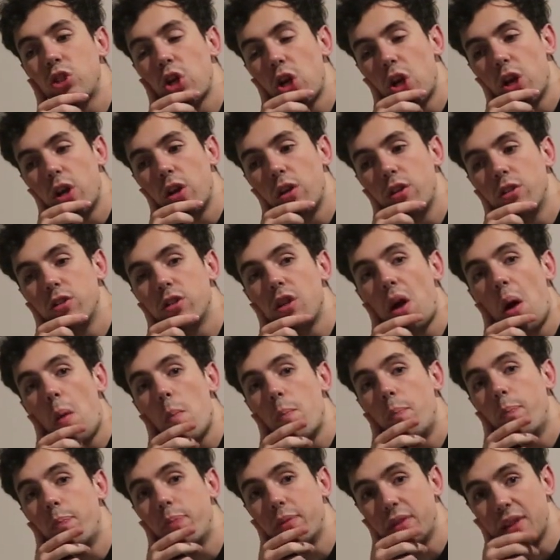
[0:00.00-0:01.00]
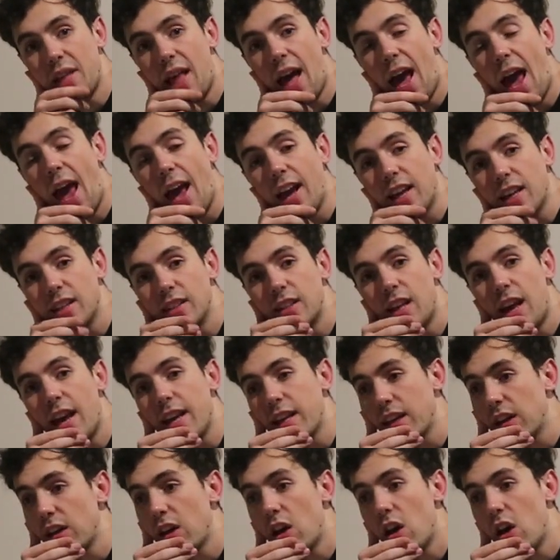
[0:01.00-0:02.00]
turned black.
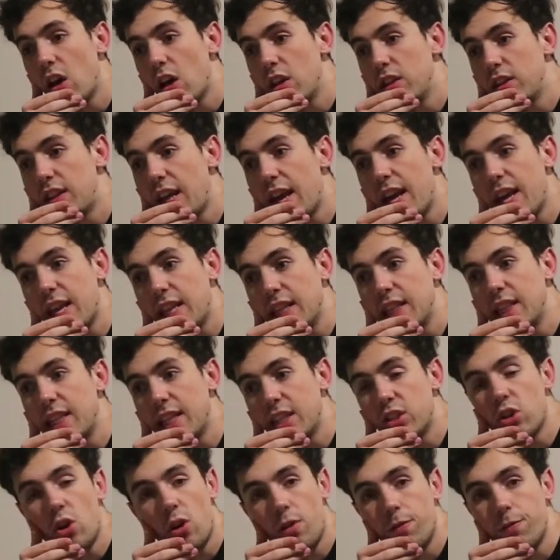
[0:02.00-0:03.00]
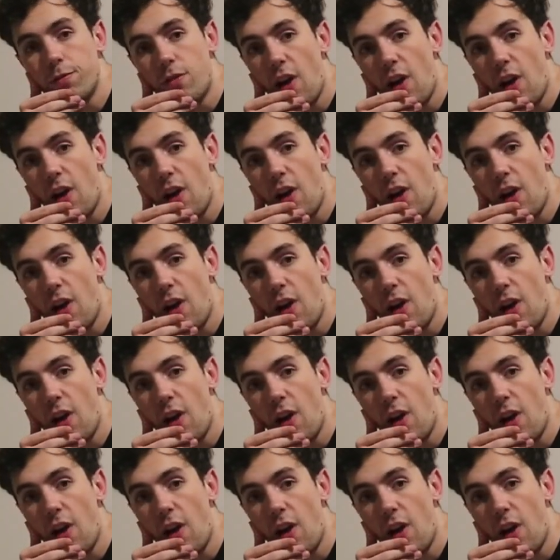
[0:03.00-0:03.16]
Like, they lit on